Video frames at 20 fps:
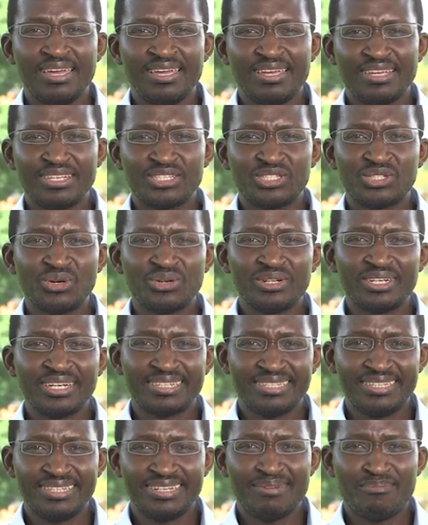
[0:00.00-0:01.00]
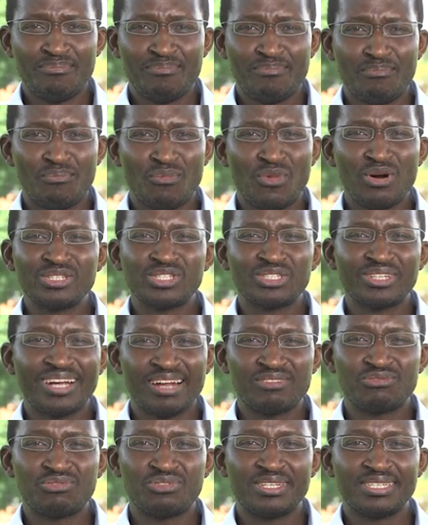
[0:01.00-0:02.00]
Historically, most
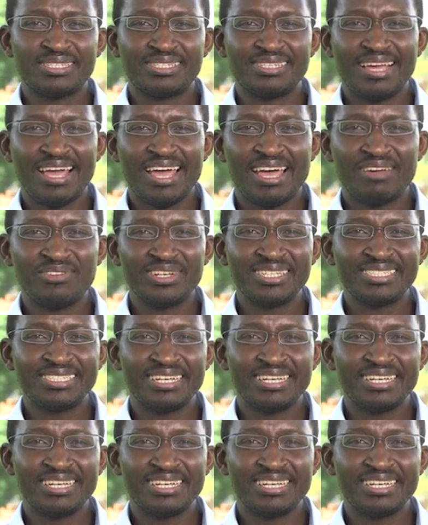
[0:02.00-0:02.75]
countries haven't